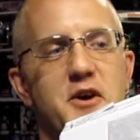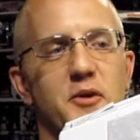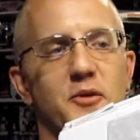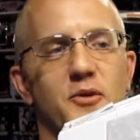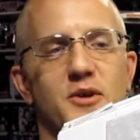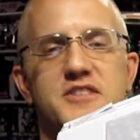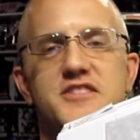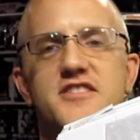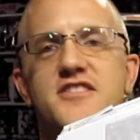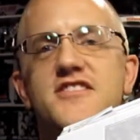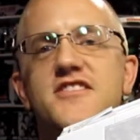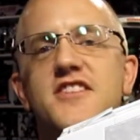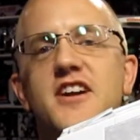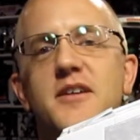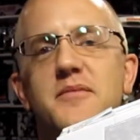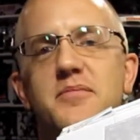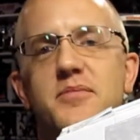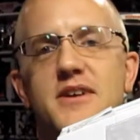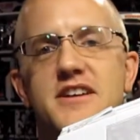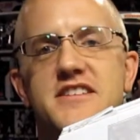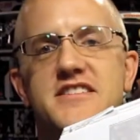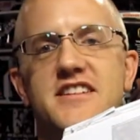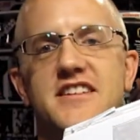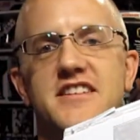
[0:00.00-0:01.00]
once you start
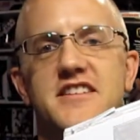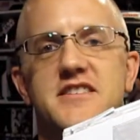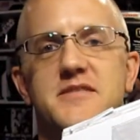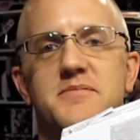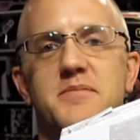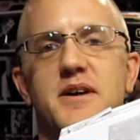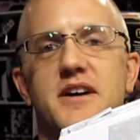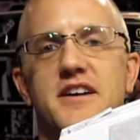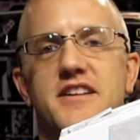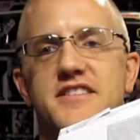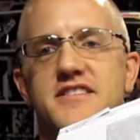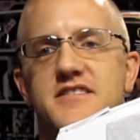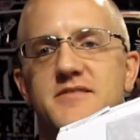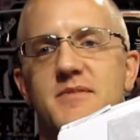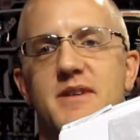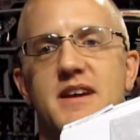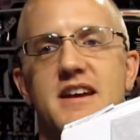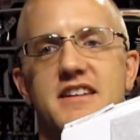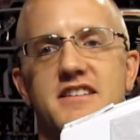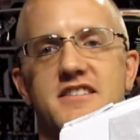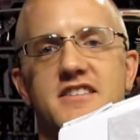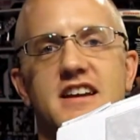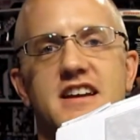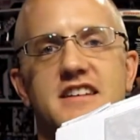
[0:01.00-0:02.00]
pressing these buttons,
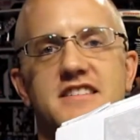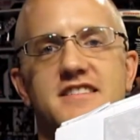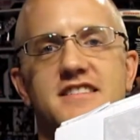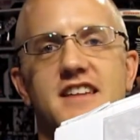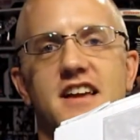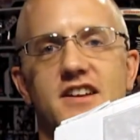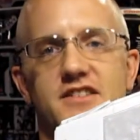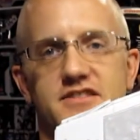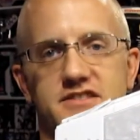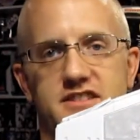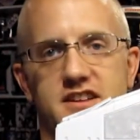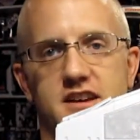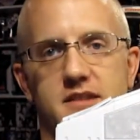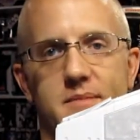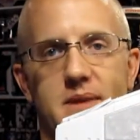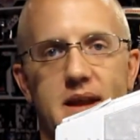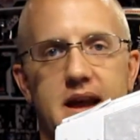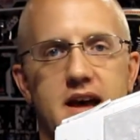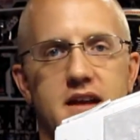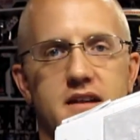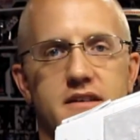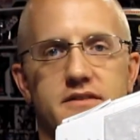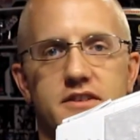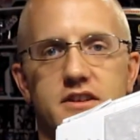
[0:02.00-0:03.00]
man, you got sounds coming
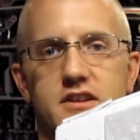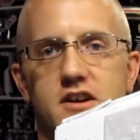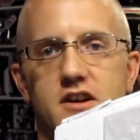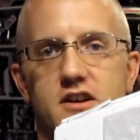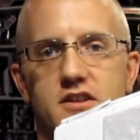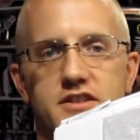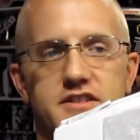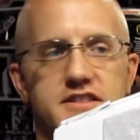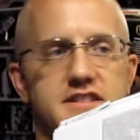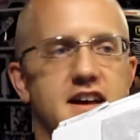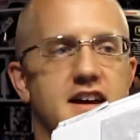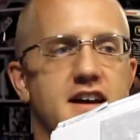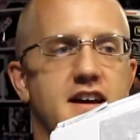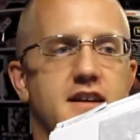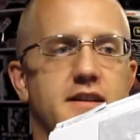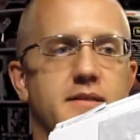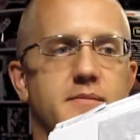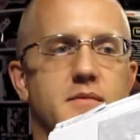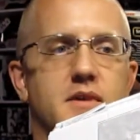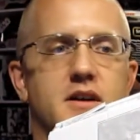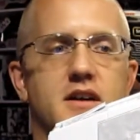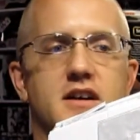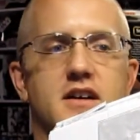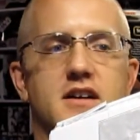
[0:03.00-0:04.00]
out of it all the
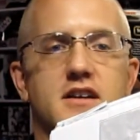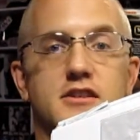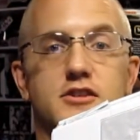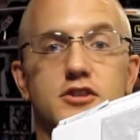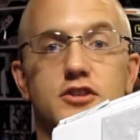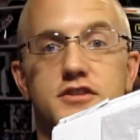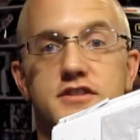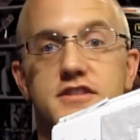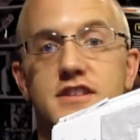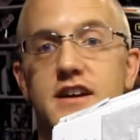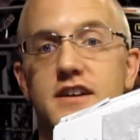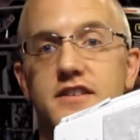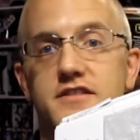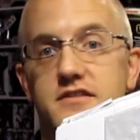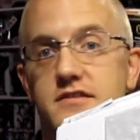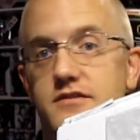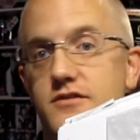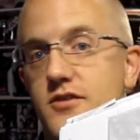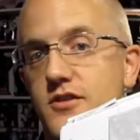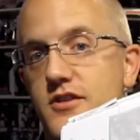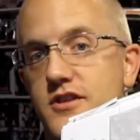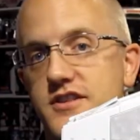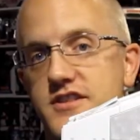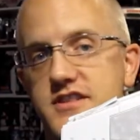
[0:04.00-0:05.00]
time. Good sounds, of
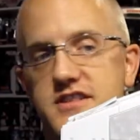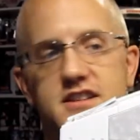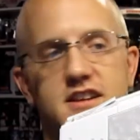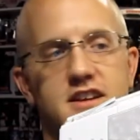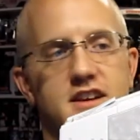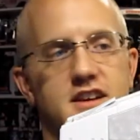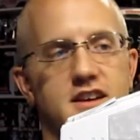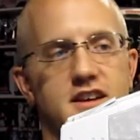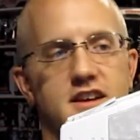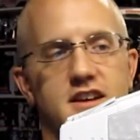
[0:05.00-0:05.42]
course.